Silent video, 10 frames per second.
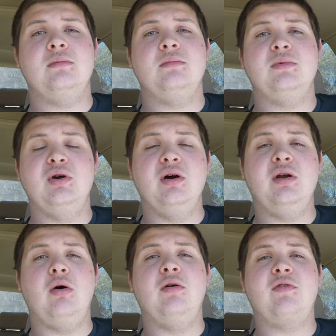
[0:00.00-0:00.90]
Good
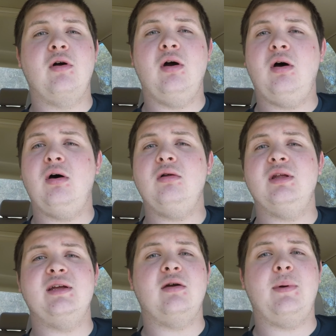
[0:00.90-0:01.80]
overall
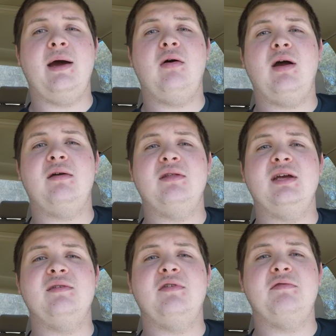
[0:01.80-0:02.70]
linear power out of the
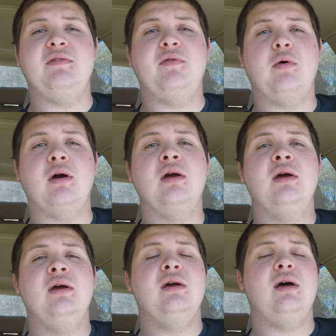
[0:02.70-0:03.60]
N54,
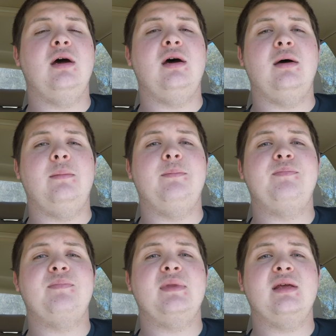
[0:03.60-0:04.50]

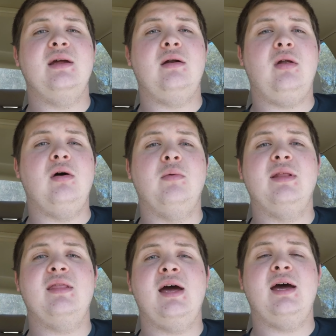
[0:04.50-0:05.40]
and along
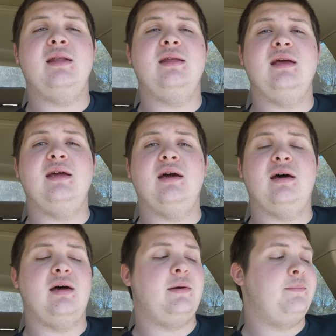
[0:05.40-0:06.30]
with that,
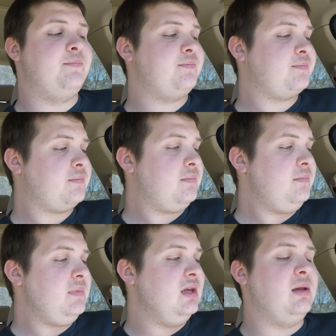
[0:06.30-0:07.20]
the
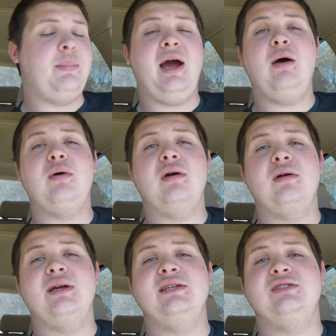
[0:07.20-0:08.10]

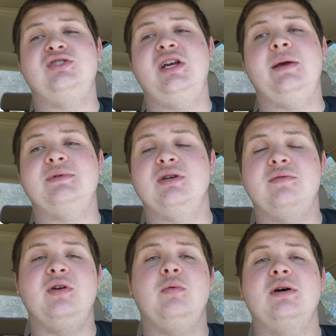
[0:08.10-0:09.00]
power is cheap. So if
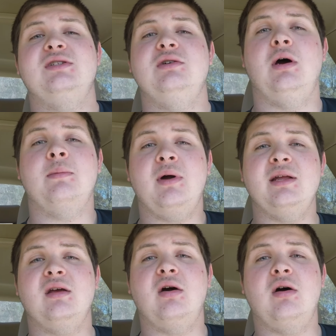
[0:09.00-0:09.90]
you want to upgrade
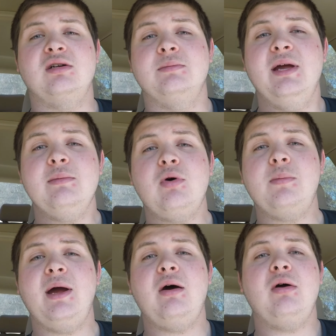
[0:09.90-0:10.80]
the car to make more
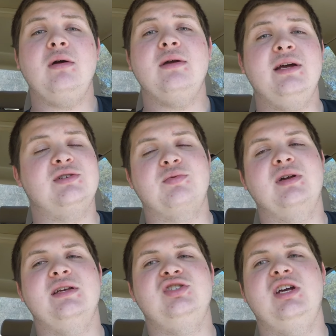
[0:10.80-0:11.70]
power, it's
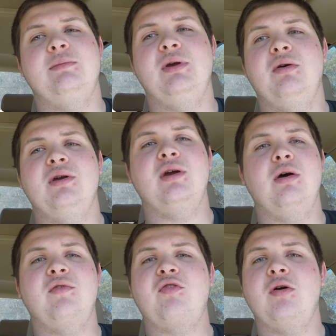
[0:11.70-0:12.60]
really cheap. You can
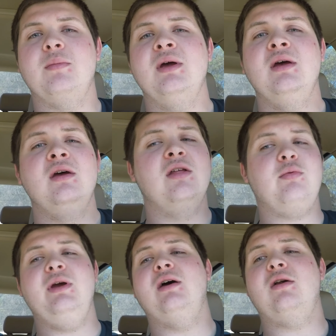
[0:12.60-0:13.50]
go from
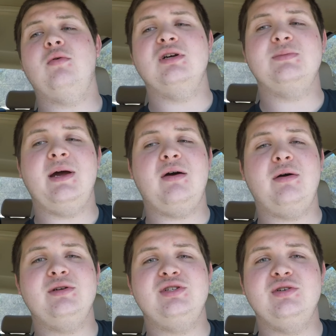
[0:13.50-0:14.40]
300
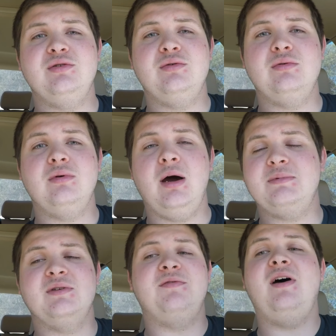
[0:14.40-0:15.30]
horsepower to up
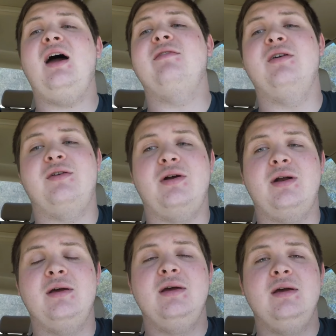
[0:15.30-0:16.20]
to
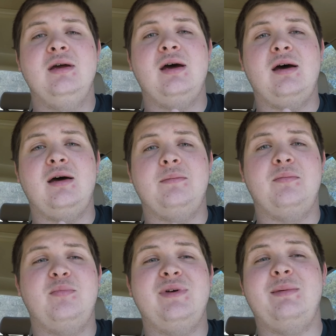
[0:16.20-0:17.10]
500
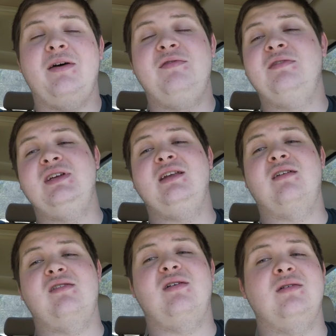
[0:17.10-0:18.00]
with about
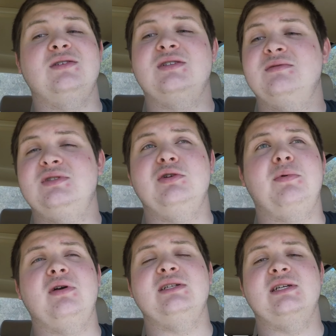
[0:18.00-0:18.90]
$1,500.
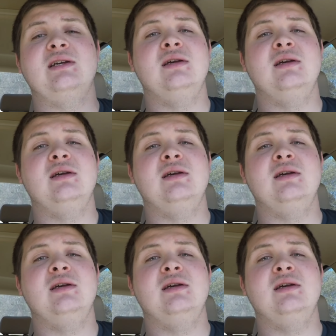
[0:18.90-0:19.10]
Super easy.